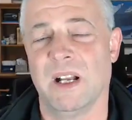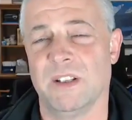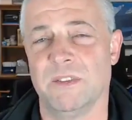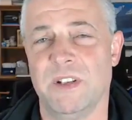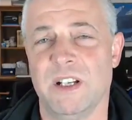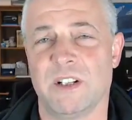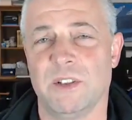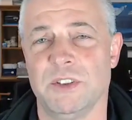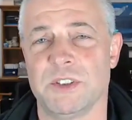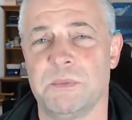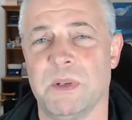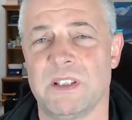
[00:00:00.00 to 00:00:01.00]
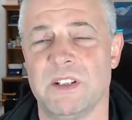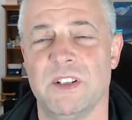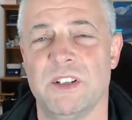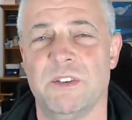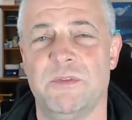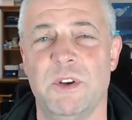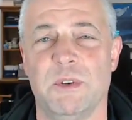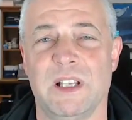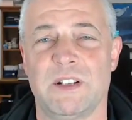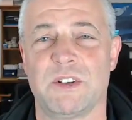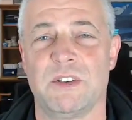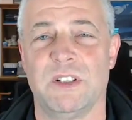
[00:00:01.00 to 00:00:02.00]
other vehicles. But there are a few
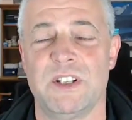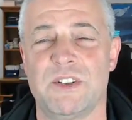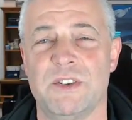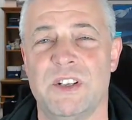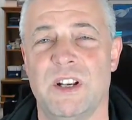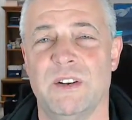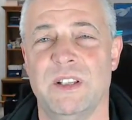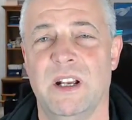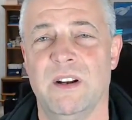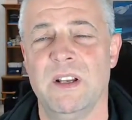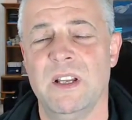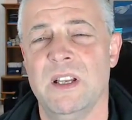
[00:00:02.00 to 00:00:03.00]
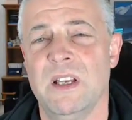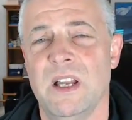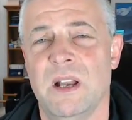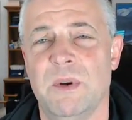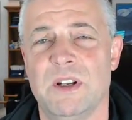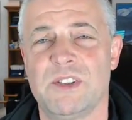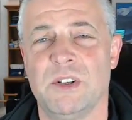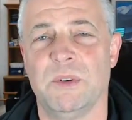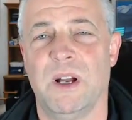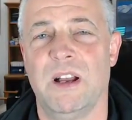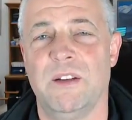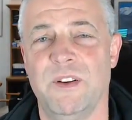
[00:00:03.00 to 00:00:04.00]
electrical issues here and there.
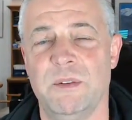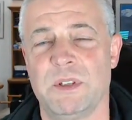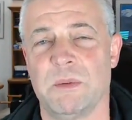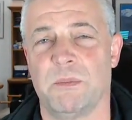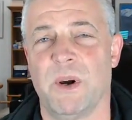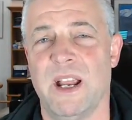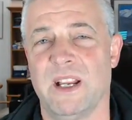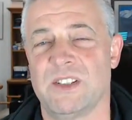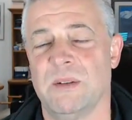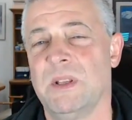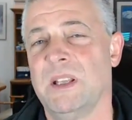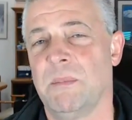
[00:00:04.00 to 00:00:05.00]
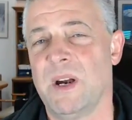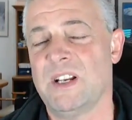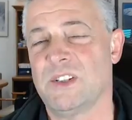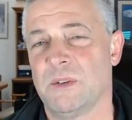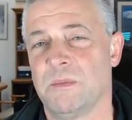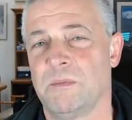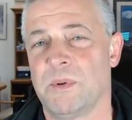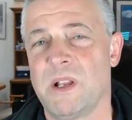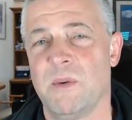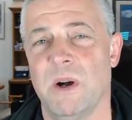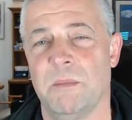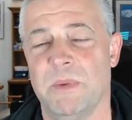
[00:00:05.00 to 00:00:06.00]
Also, I found with the brakes. I mean, the brakes are
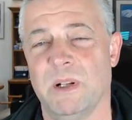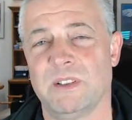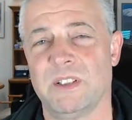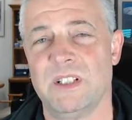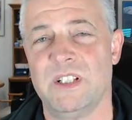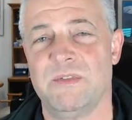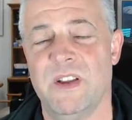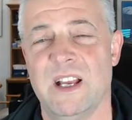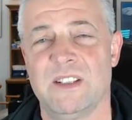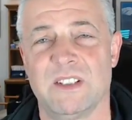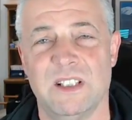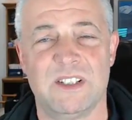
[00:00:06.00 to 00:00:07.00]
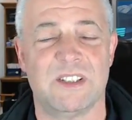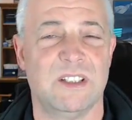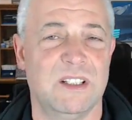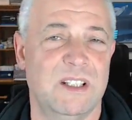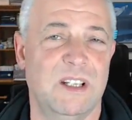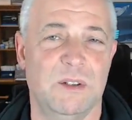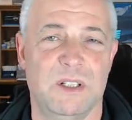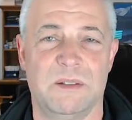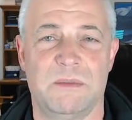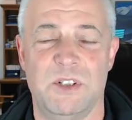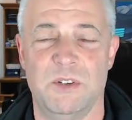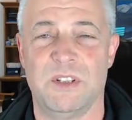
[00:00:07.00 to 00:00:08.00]
pretty well built on these vans, at least in the, you know, the
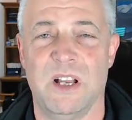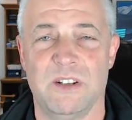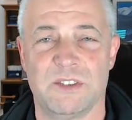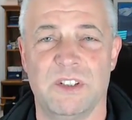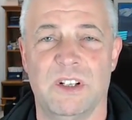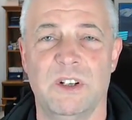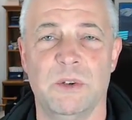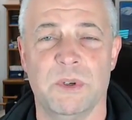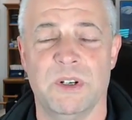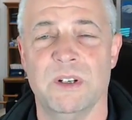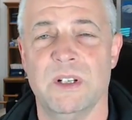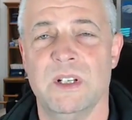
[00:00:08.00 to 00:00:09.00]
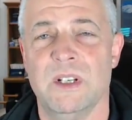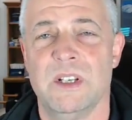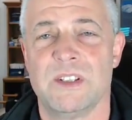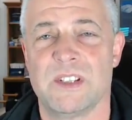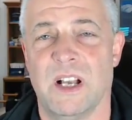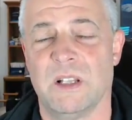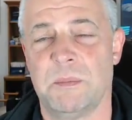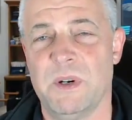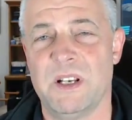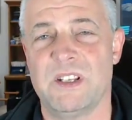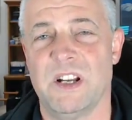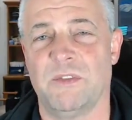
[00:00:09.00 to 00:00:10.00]
2000 and newer. So they're
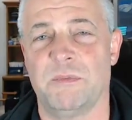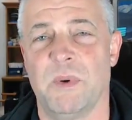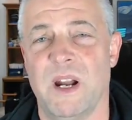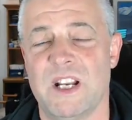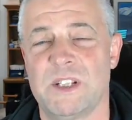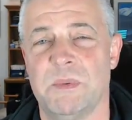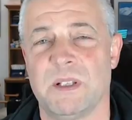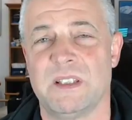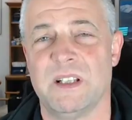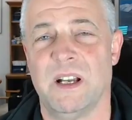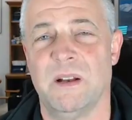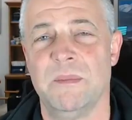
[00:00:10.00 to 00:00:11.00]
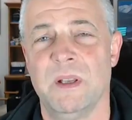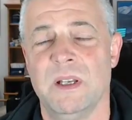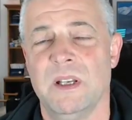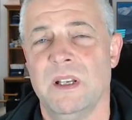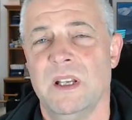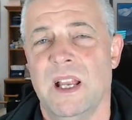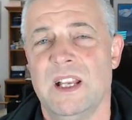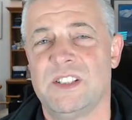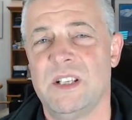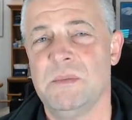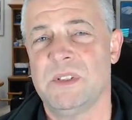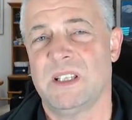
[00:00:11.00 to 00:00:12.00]
pretty tough brakes, but it
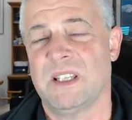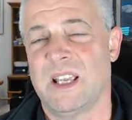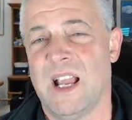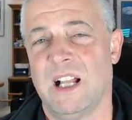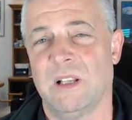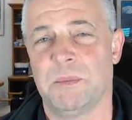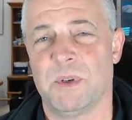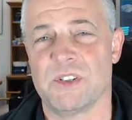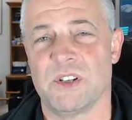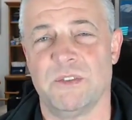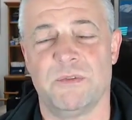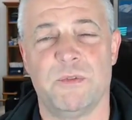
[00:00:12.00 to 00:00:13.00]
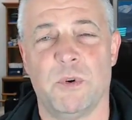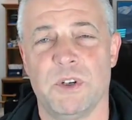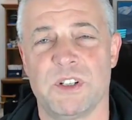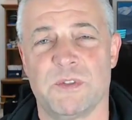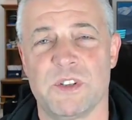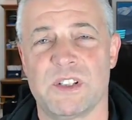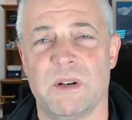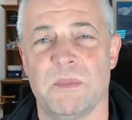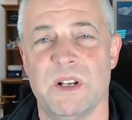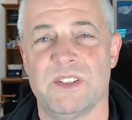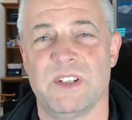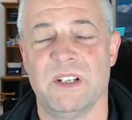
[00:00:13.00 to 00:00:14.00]
seems like the calipers on Fords for some
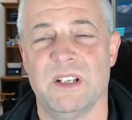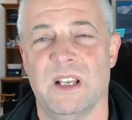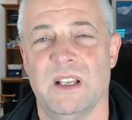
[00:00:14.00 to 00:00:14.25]
reason